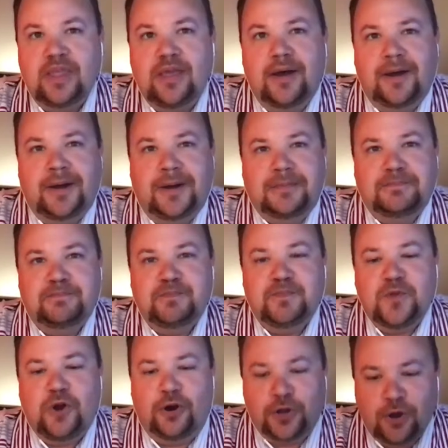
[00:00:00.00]

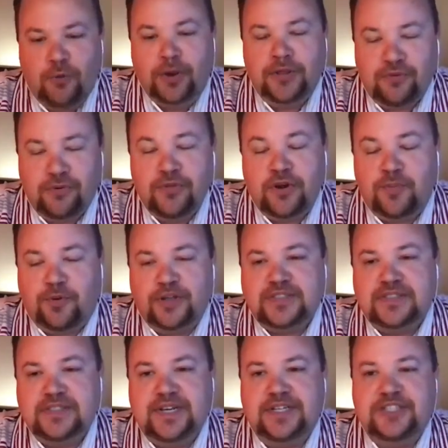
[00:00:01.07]
are going through their
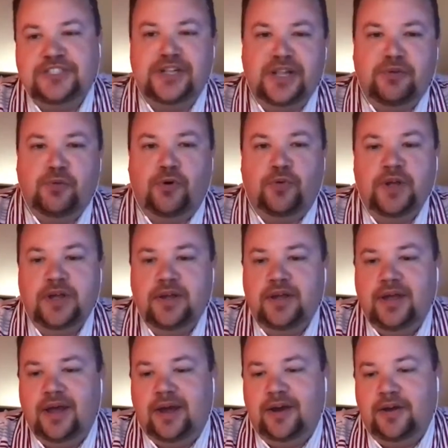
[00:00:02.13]
presentation, and then we'll
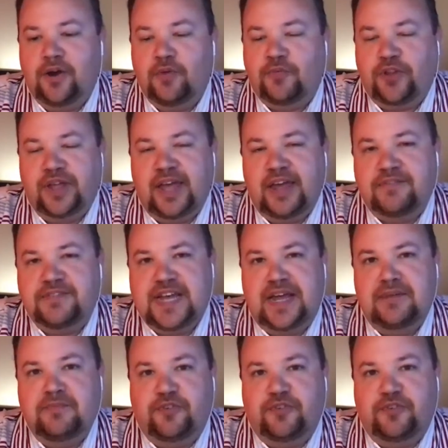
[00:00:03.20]
hopefully have time